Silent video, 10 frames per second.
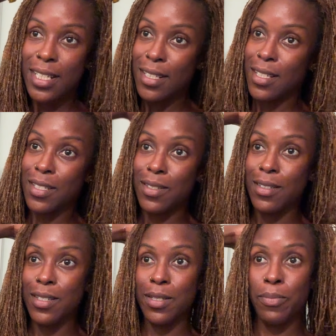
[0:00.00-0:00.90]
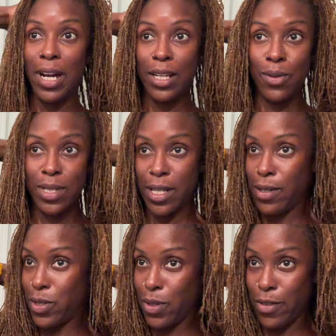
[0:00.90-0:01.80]
this is a brand new
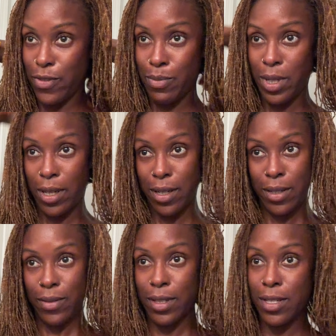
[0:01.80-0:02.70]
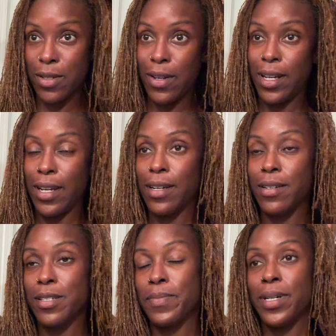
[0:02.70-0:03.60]
territory for me with these gray
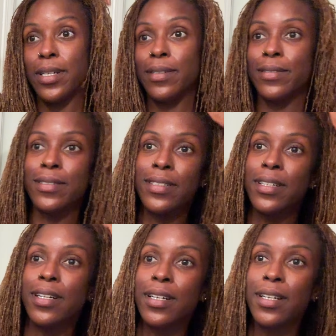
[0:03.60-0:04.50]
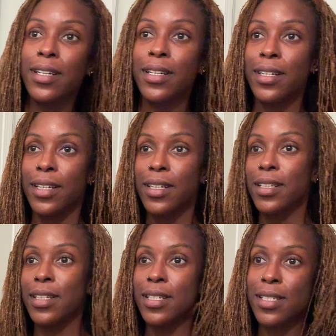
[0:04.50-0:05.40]
hairs, but
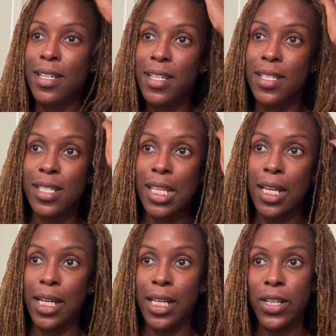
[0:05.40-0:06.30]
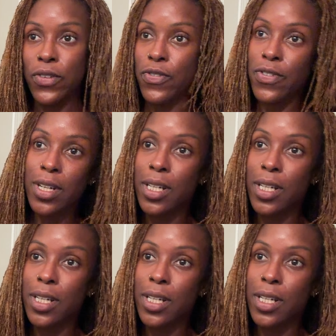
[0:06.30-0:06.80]
this is life.